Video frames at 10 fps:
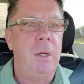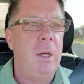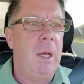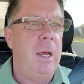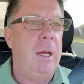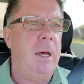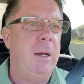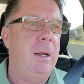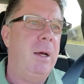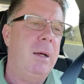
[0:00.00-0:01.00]

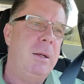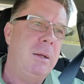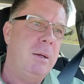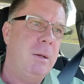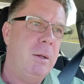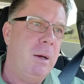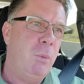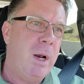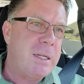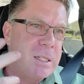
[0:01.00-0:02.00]
And
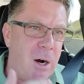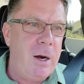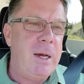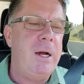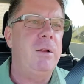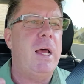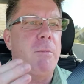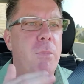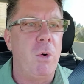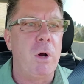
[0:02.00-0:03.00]
when I started hearing that
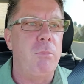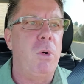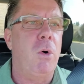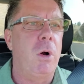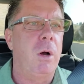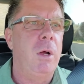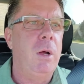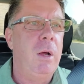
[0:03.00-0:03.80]
more and more,